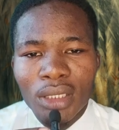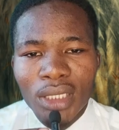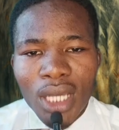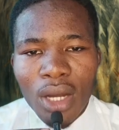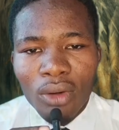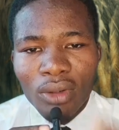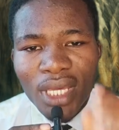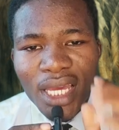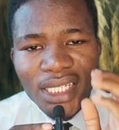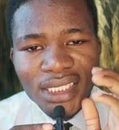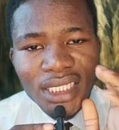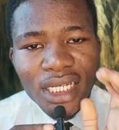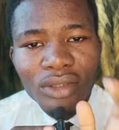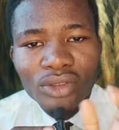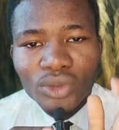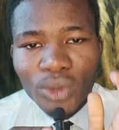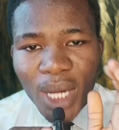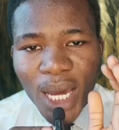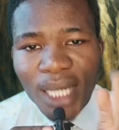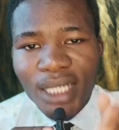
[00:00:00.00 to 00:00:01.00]
Now, here is
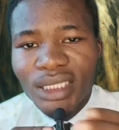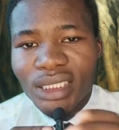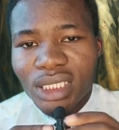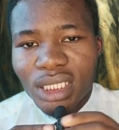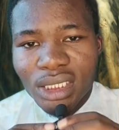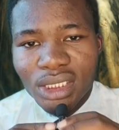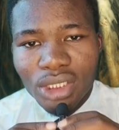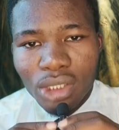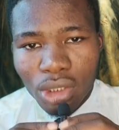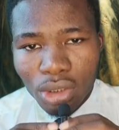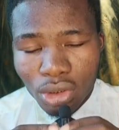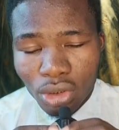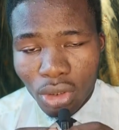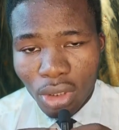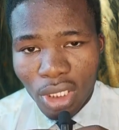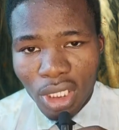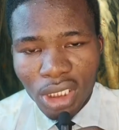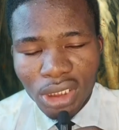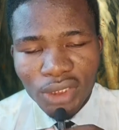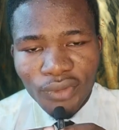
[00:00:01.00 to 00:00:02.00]
how to access
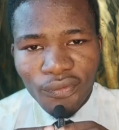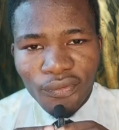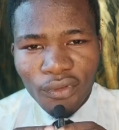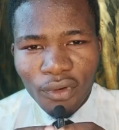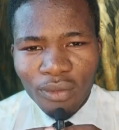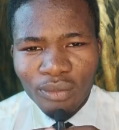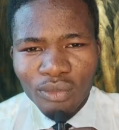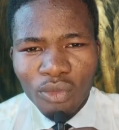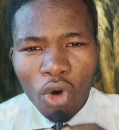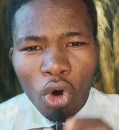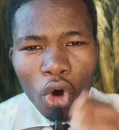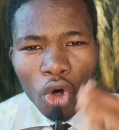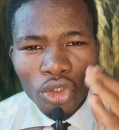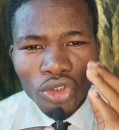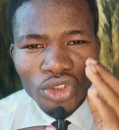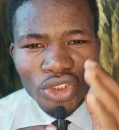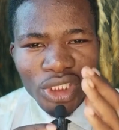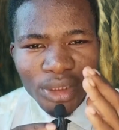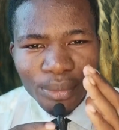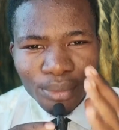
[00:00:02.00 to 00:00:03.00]
knowledge from
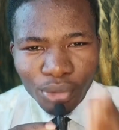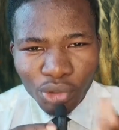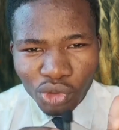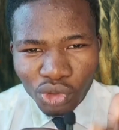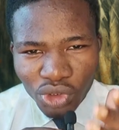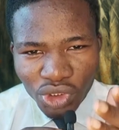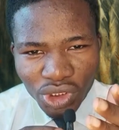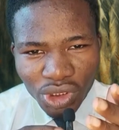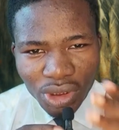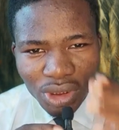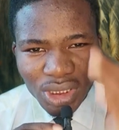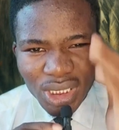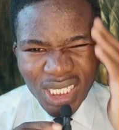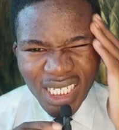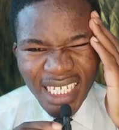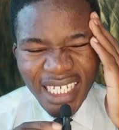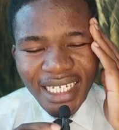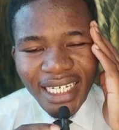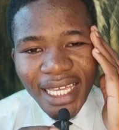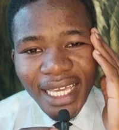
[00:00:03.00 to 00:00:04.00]
100 books
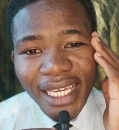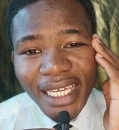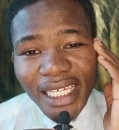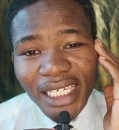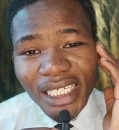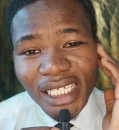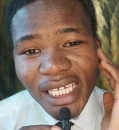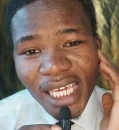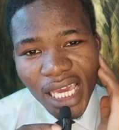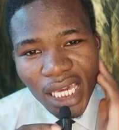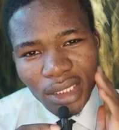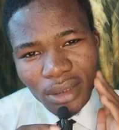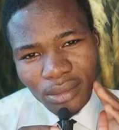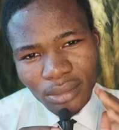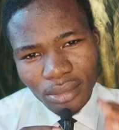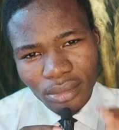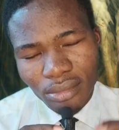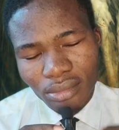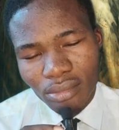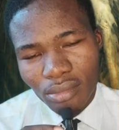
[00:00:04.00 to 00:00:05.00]
in a year.
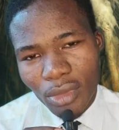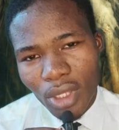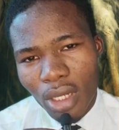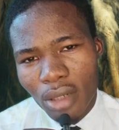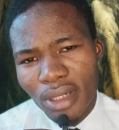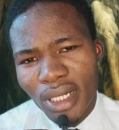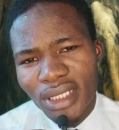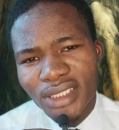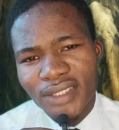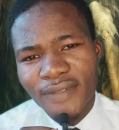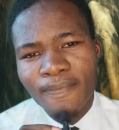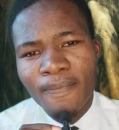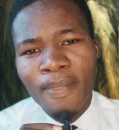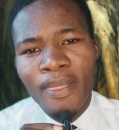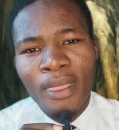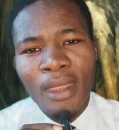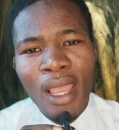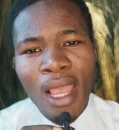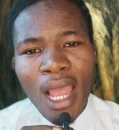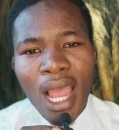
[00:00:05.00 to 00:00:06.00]
All right.
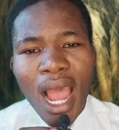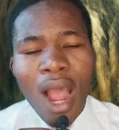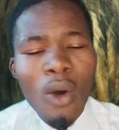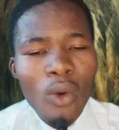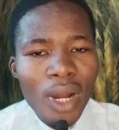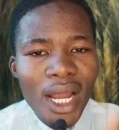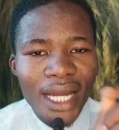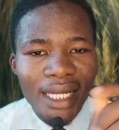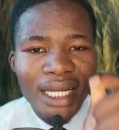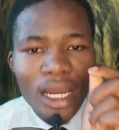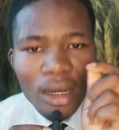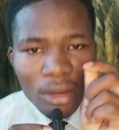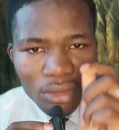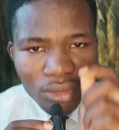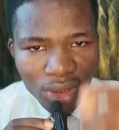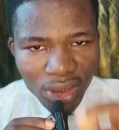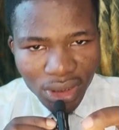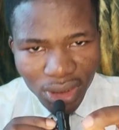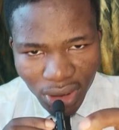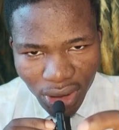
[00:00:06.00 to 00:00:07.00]
How can I
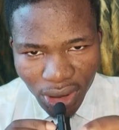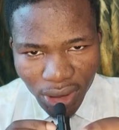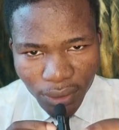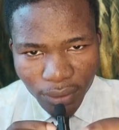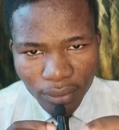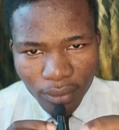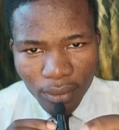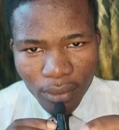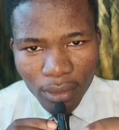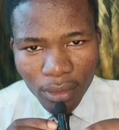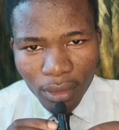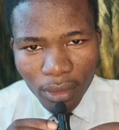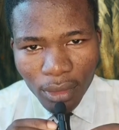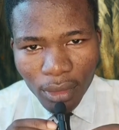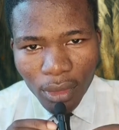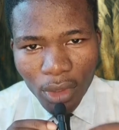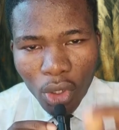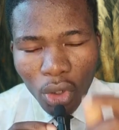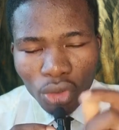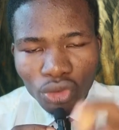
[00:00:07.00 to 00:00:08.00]
read
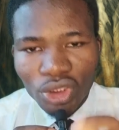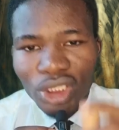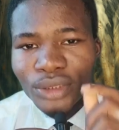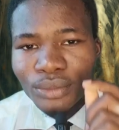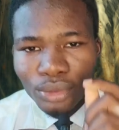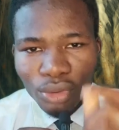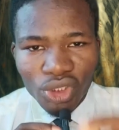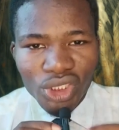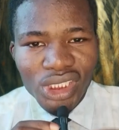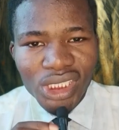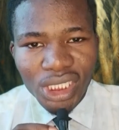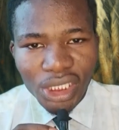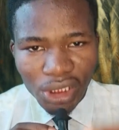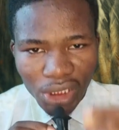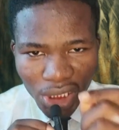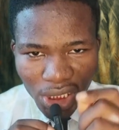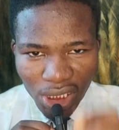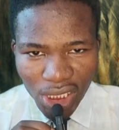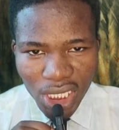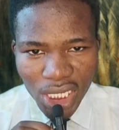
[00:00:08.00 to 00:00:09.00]
100 books
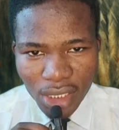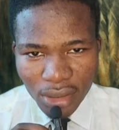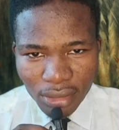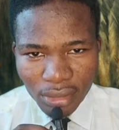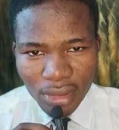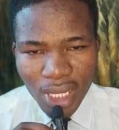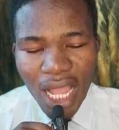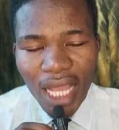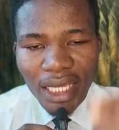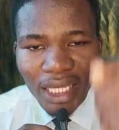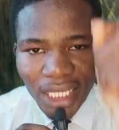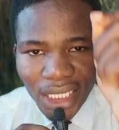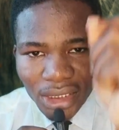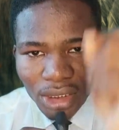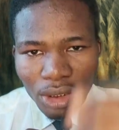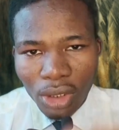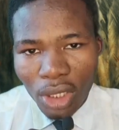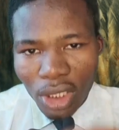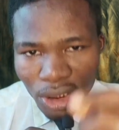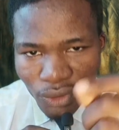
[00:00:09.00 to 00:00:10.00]
in a year and
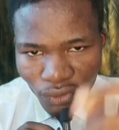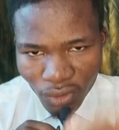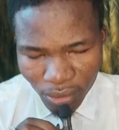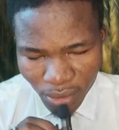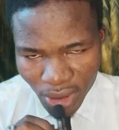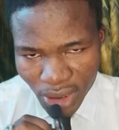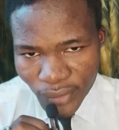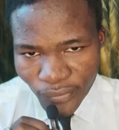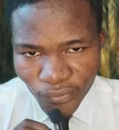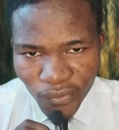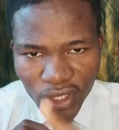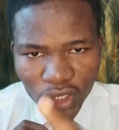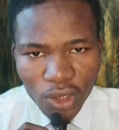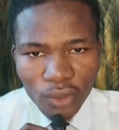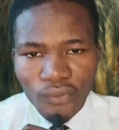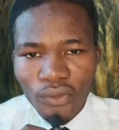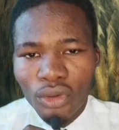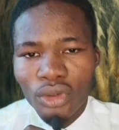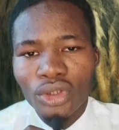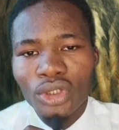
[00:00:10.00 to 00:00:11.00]
get the knowledge from it?
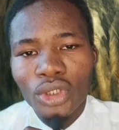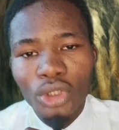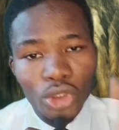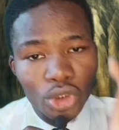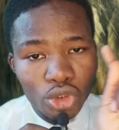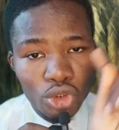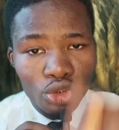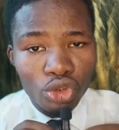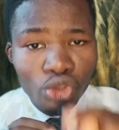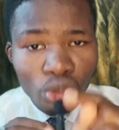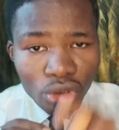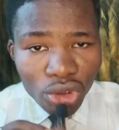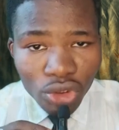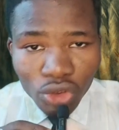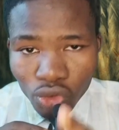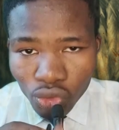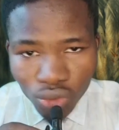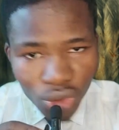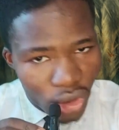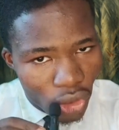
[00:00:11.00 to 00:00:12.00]
First of all, you don't
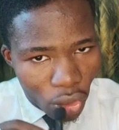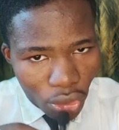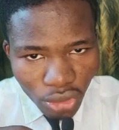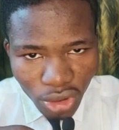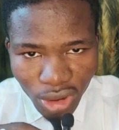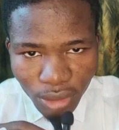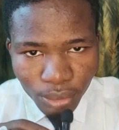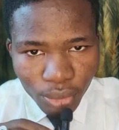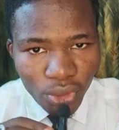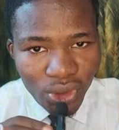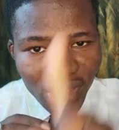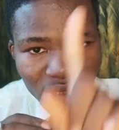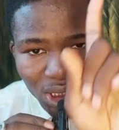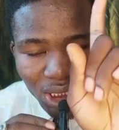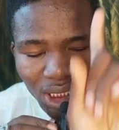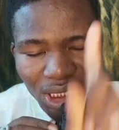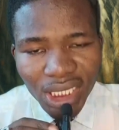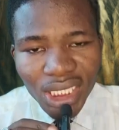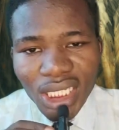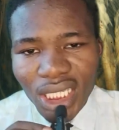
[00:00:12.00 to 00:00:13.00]
need to read 100
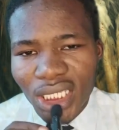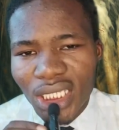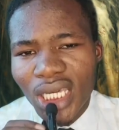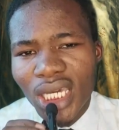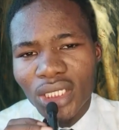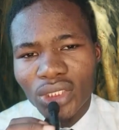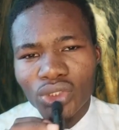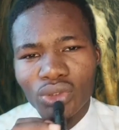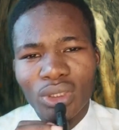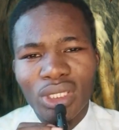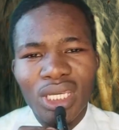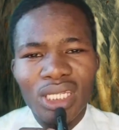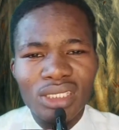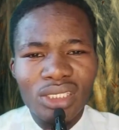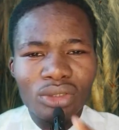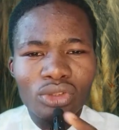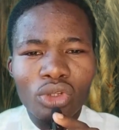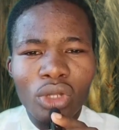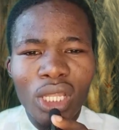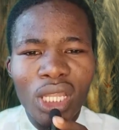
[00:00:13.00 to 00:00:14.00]
books in a year to
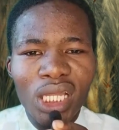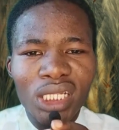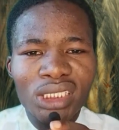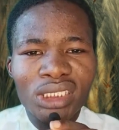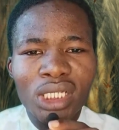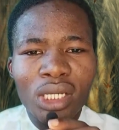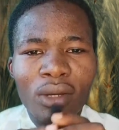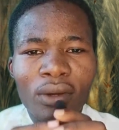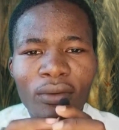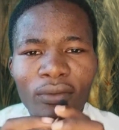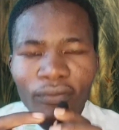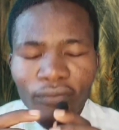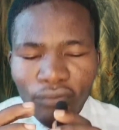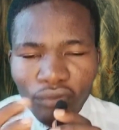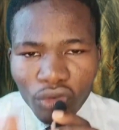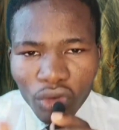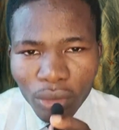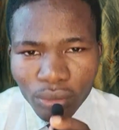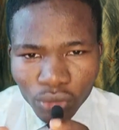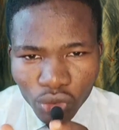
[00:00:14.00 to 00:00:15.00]
get the knowledge
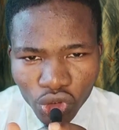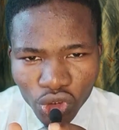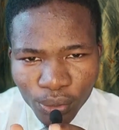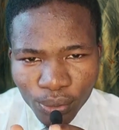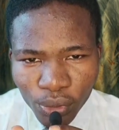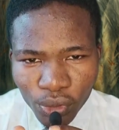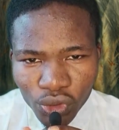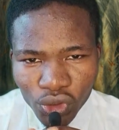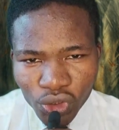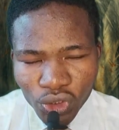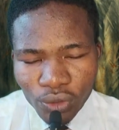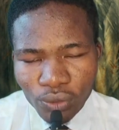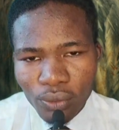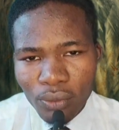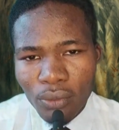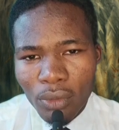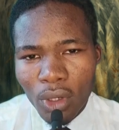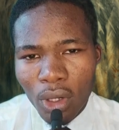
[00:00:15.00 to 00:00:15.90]
from those books.